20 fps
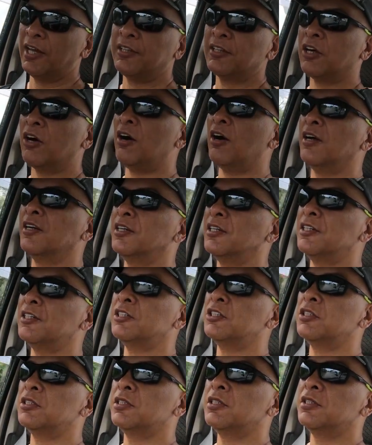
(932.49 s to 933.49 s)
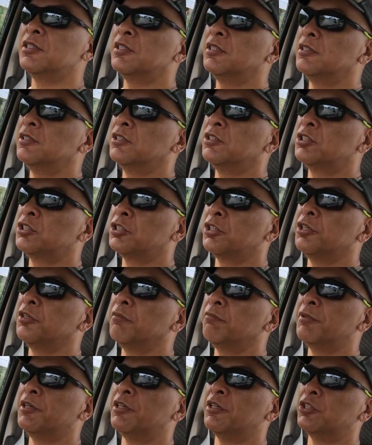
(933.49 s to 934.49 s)
the Honda shouldn't
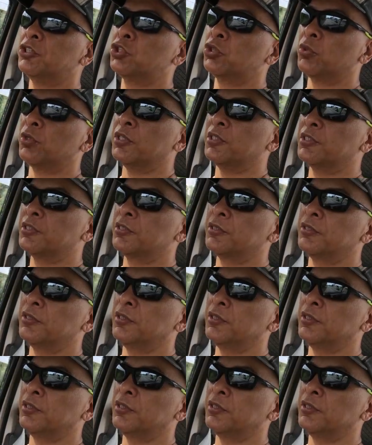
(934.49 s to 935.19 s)
be your choice.